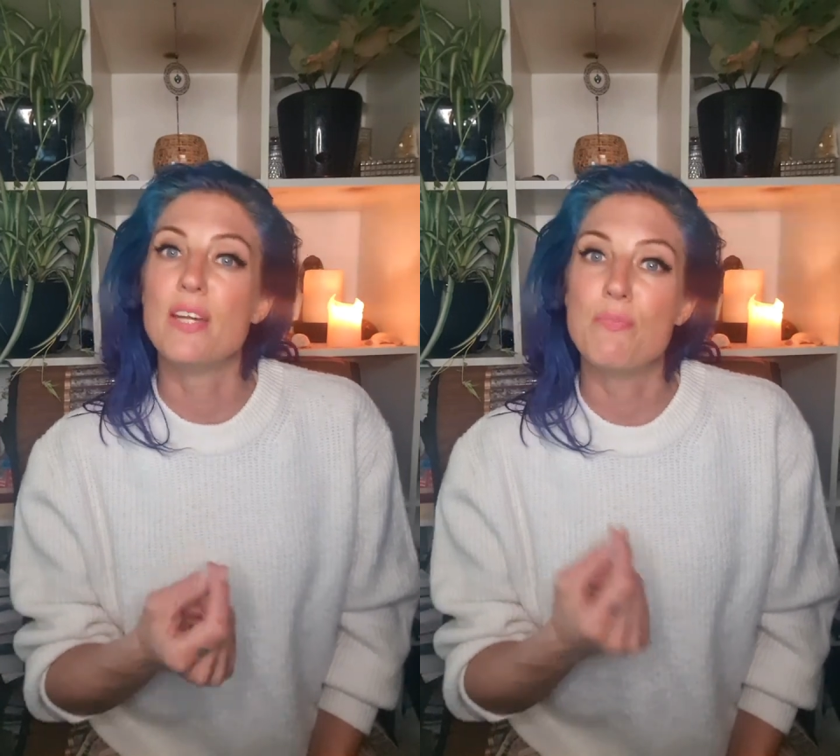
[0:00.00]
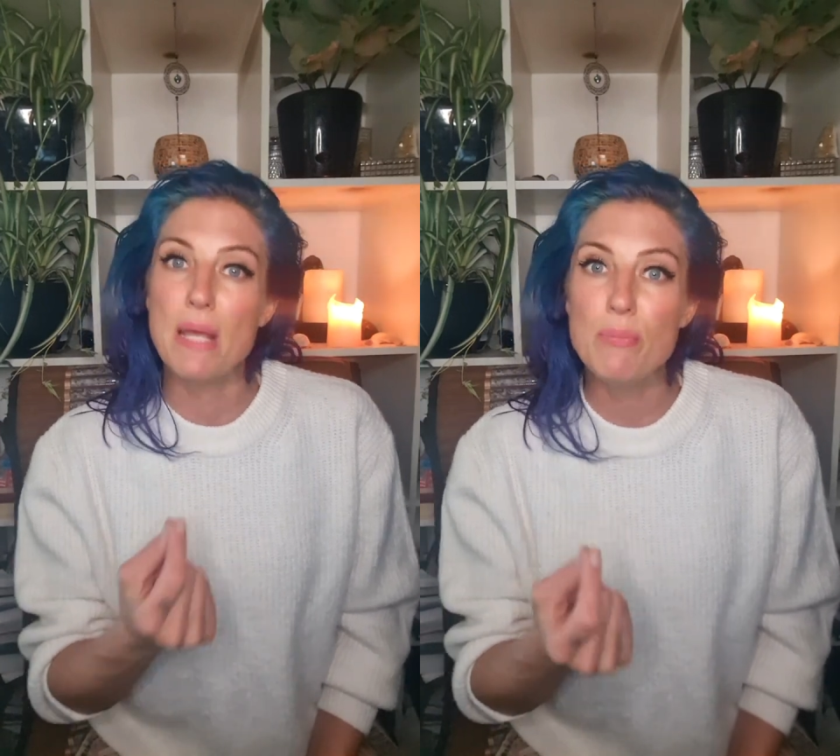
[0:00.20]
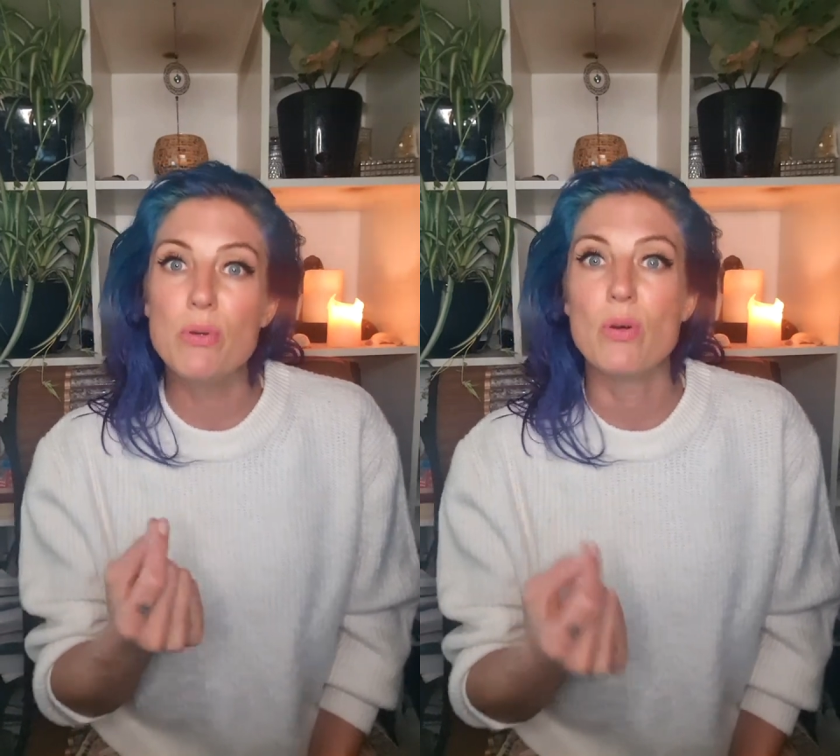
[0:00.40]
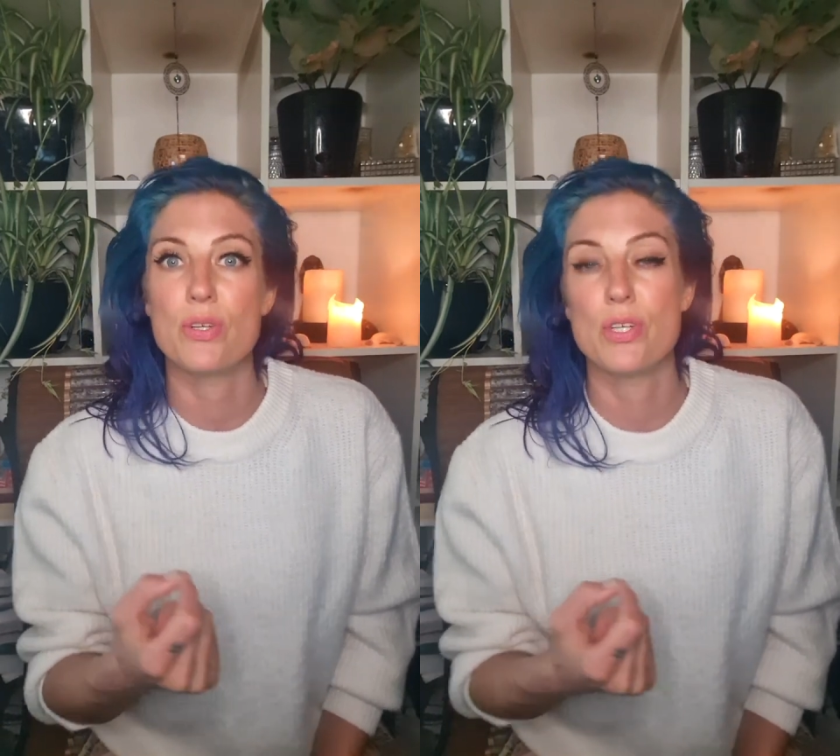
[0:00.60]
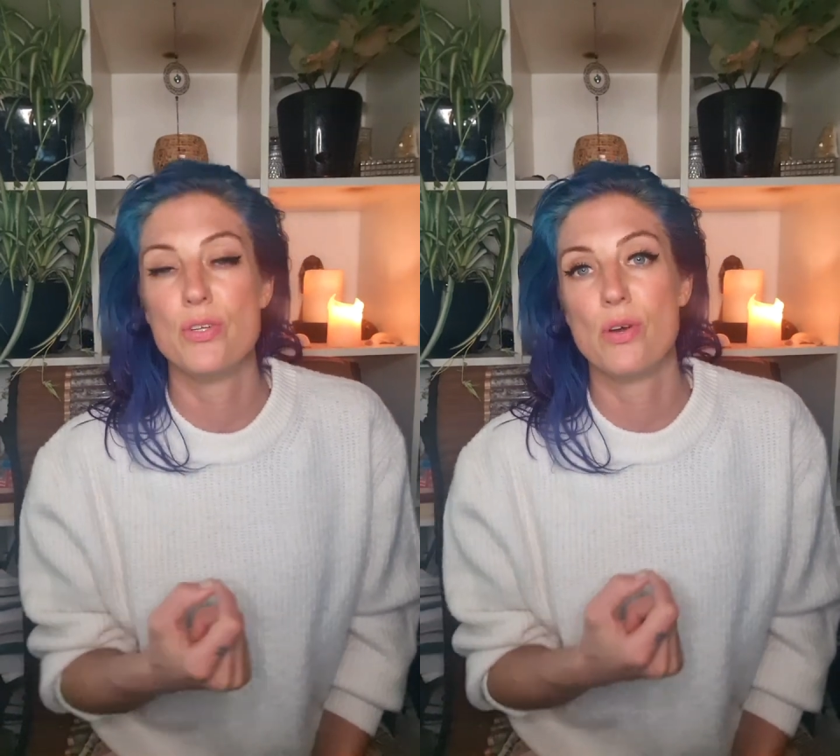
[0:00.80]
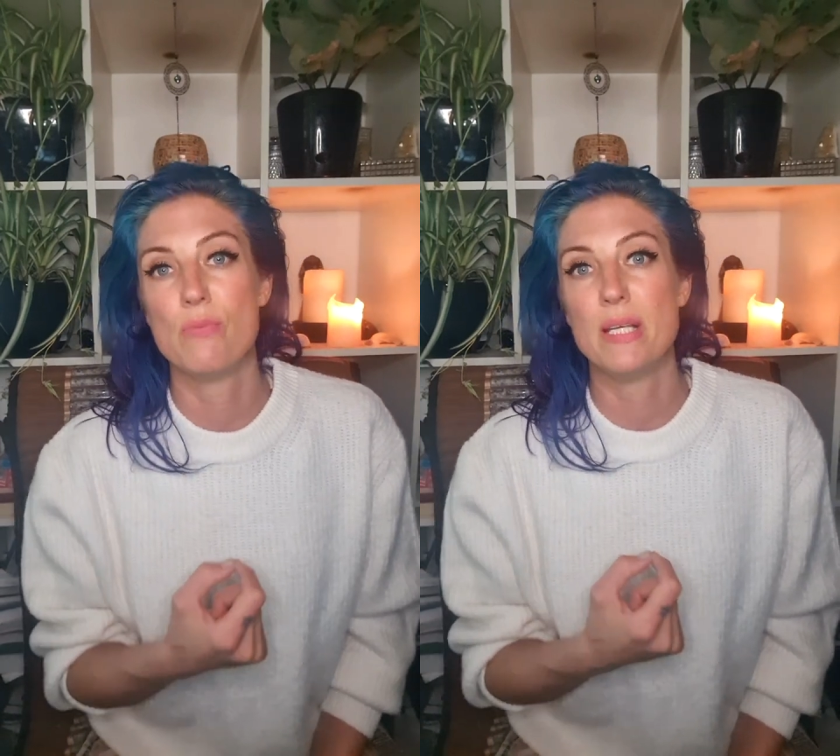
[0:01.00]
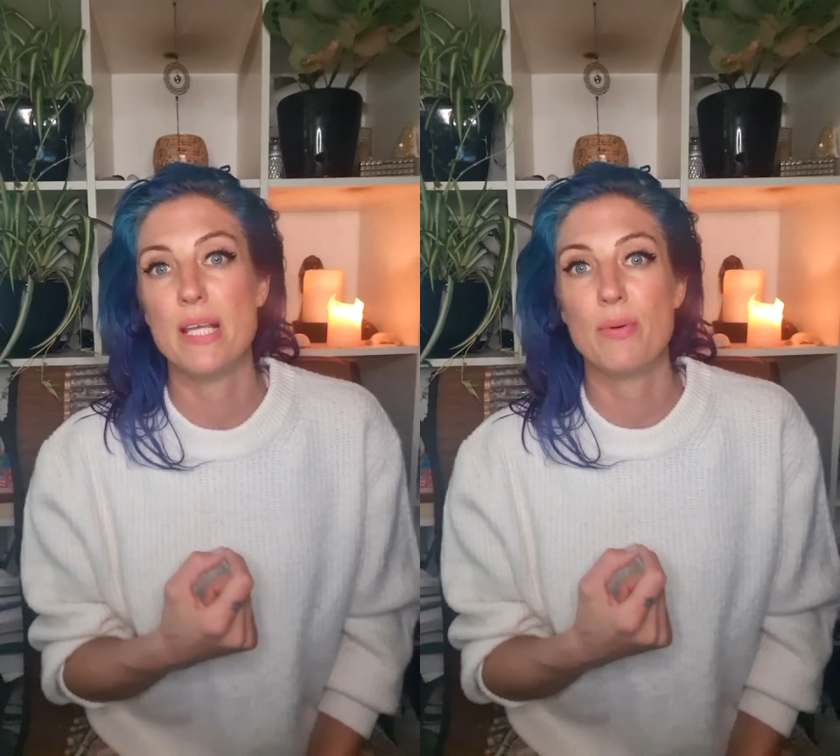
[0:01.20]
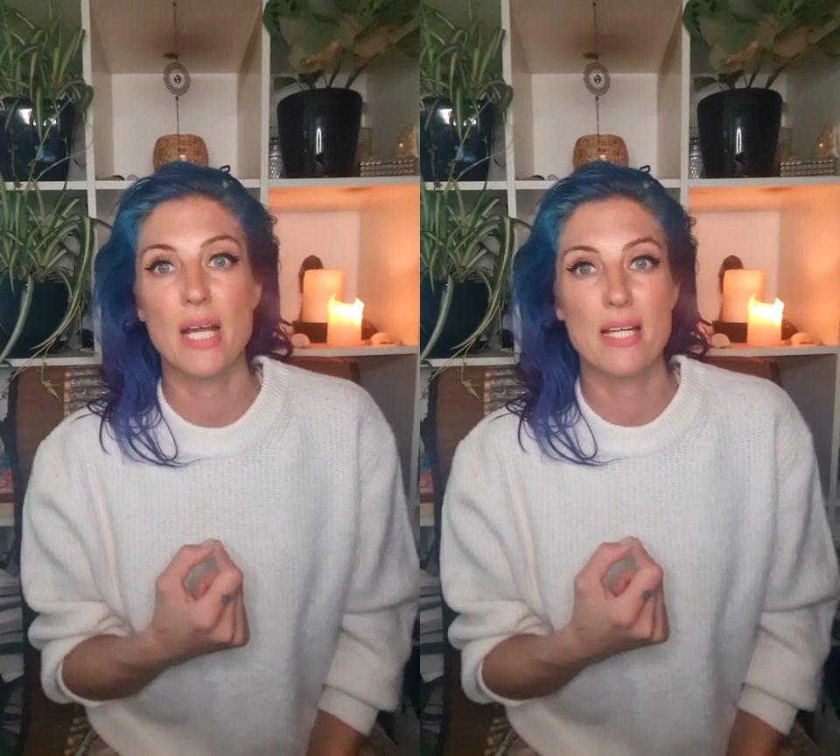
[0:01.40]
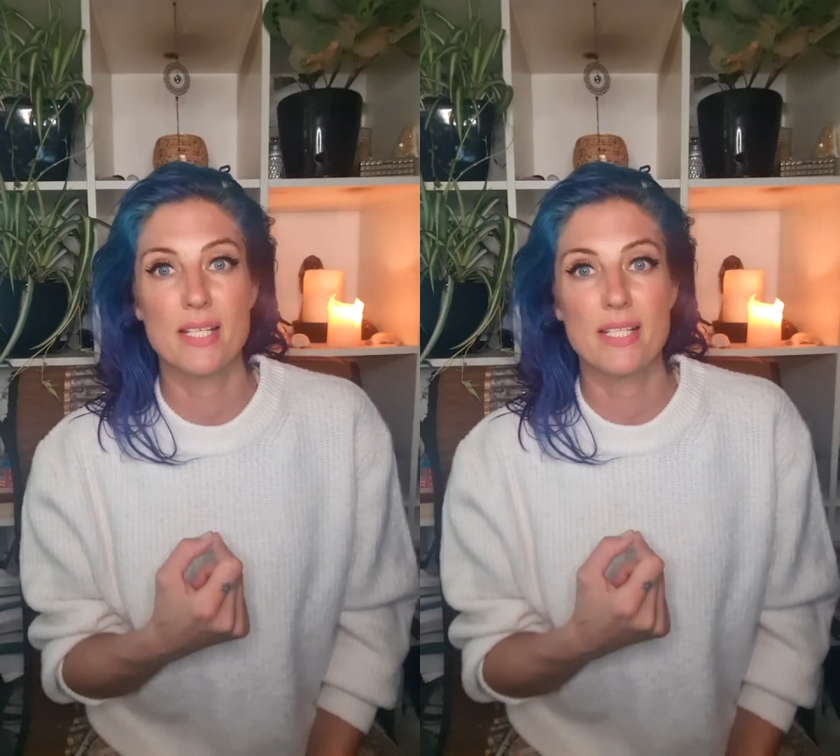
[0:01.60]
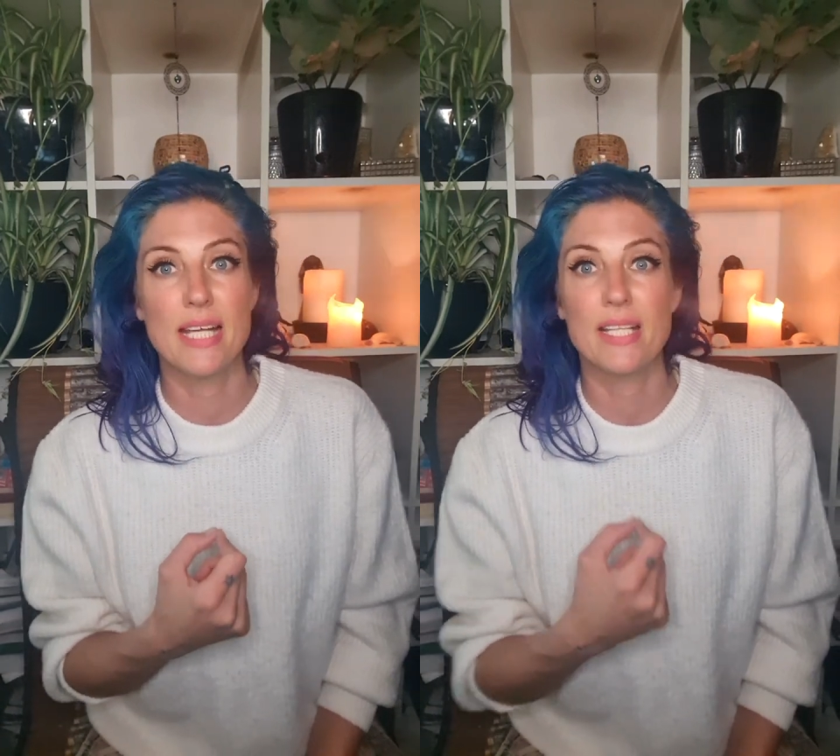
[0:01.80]
That if people got to know me, they would
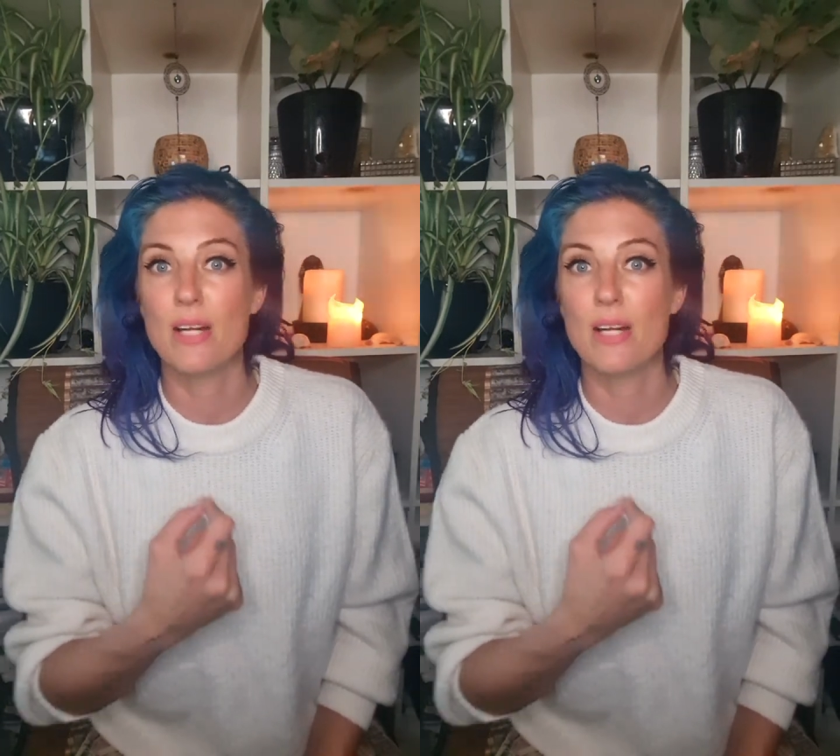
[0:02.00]
understand